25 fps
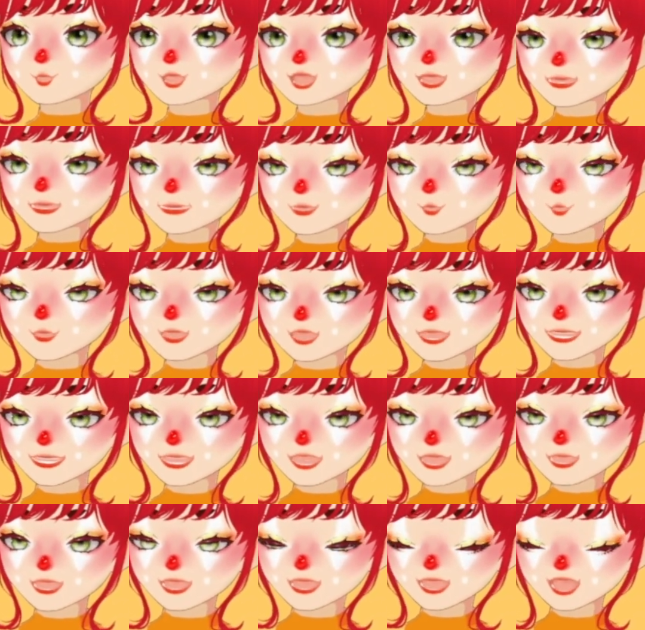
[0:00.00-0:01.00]
is your
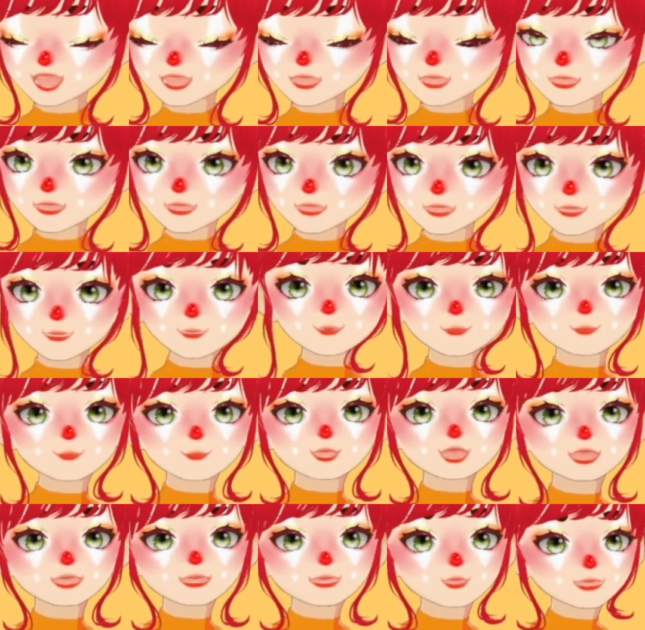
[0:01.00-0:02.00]
favorite color?
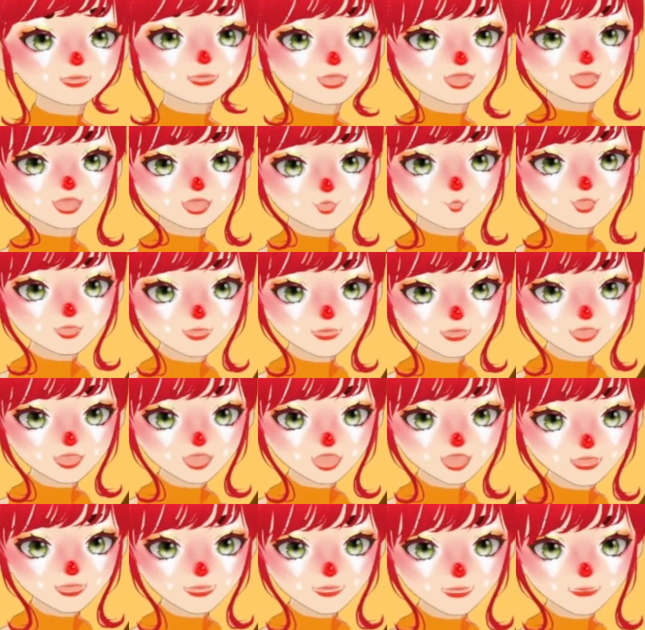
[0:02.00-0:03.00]
All of the warm
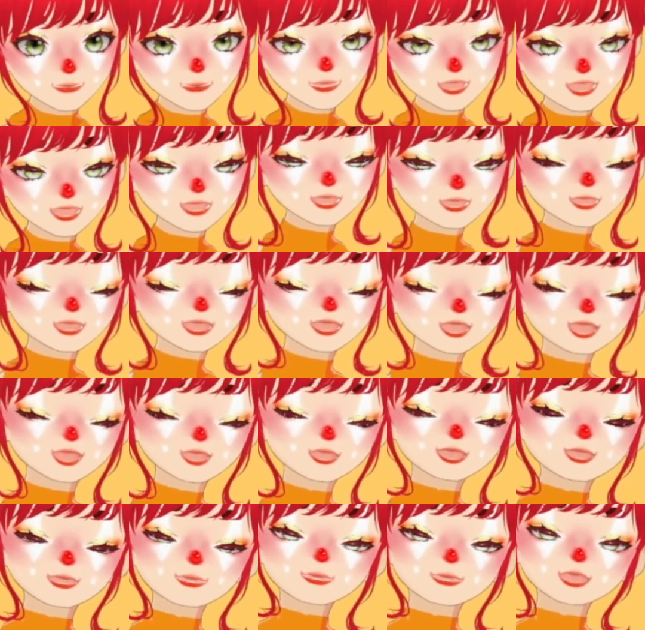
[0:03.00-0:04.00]
ones. My favorite color
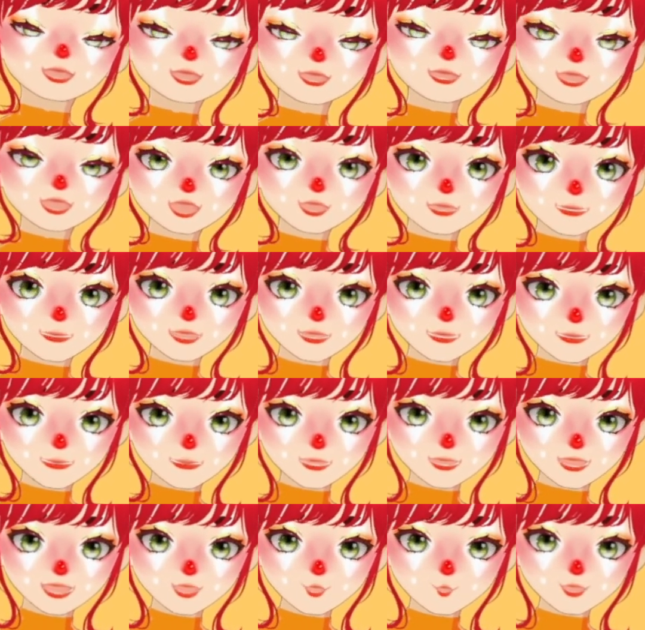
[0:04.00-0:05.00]
is pink
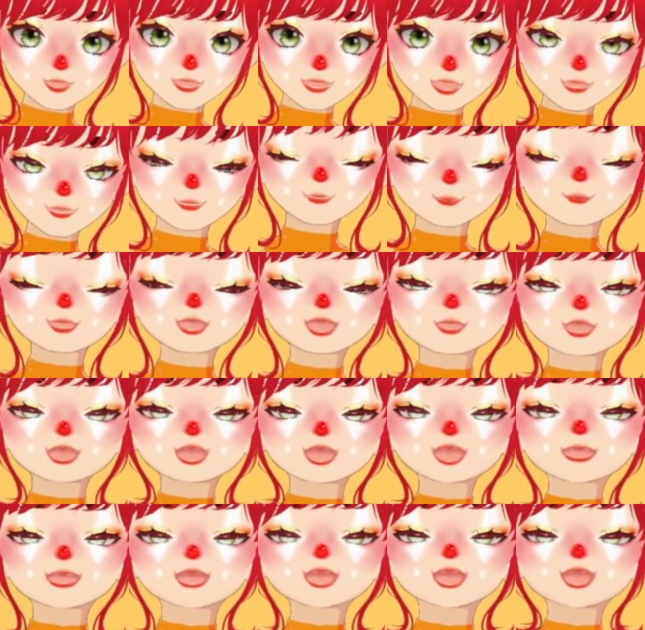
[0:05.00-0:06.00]
specifically,
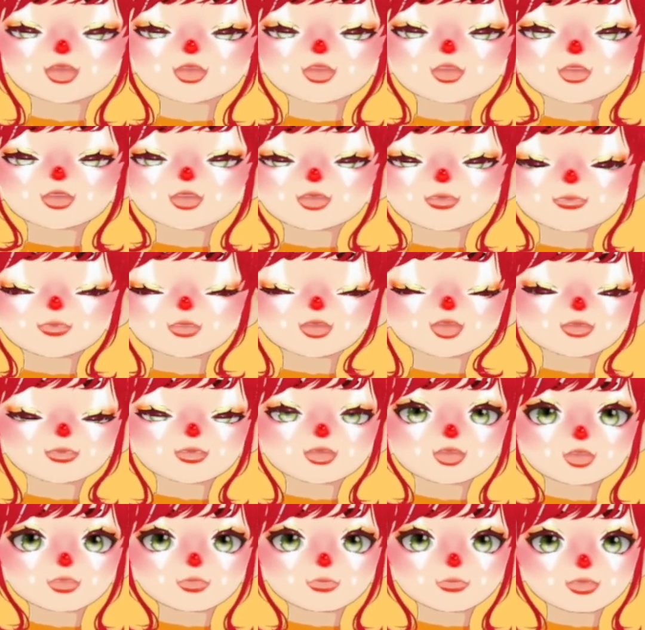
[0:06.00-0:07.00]
but I love all the
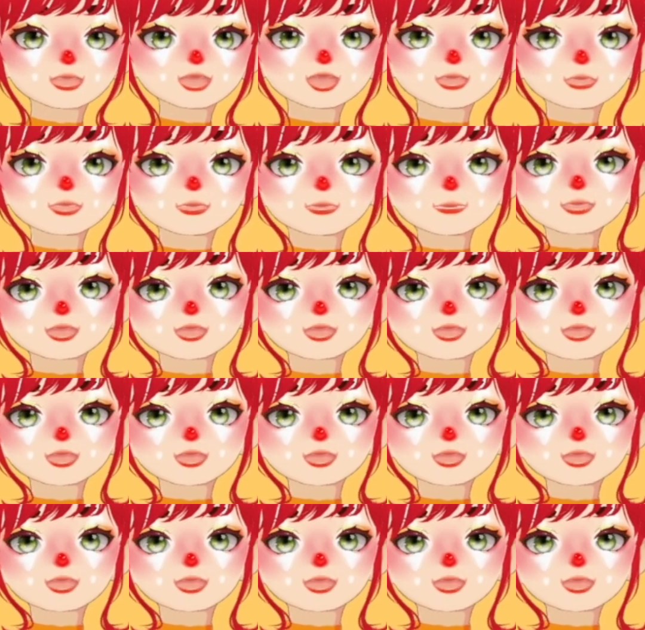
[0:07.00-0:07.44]
warm colors.